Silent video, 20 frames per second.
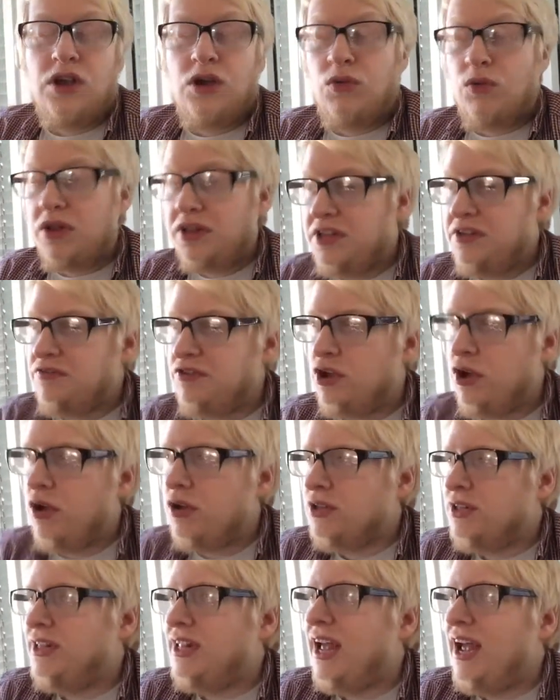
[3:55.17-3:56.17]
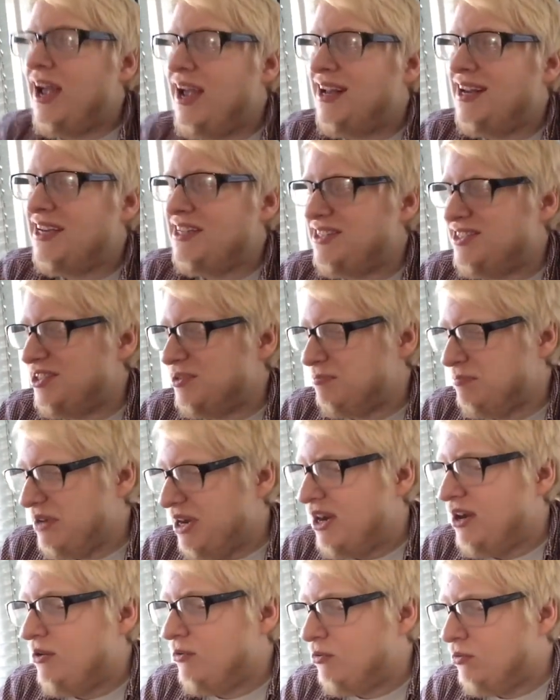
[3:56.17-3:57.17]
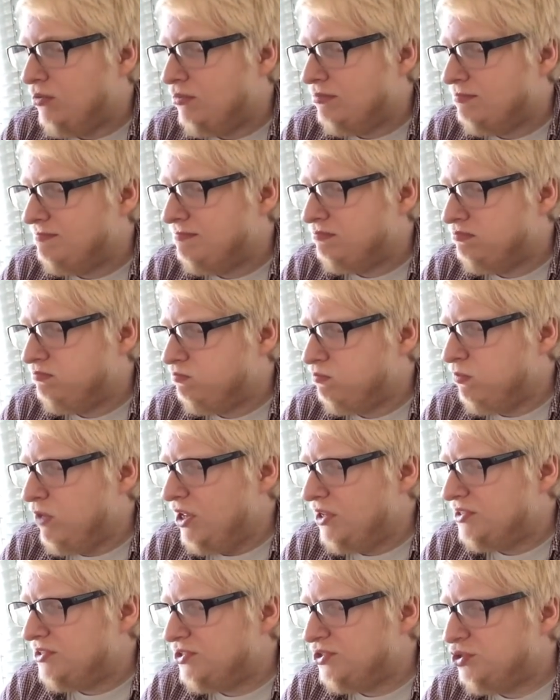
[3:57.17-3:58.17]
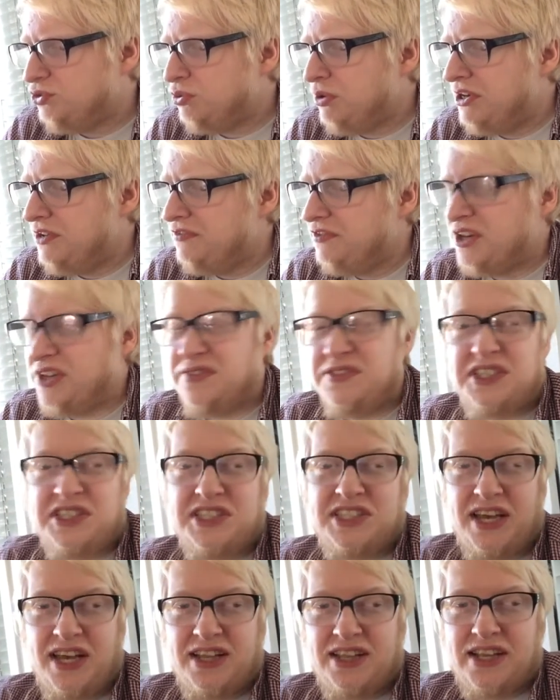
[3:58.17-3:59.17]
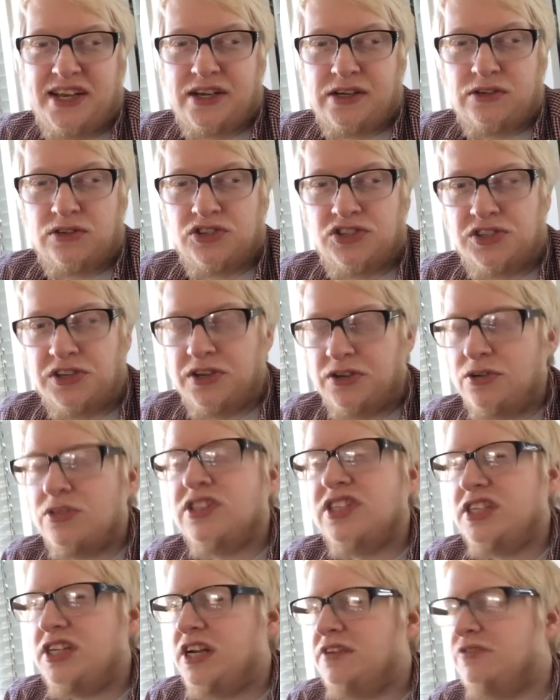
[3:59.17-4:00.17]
Well, they've gone, and it's about, well, it's 25 to 10 now, so didn't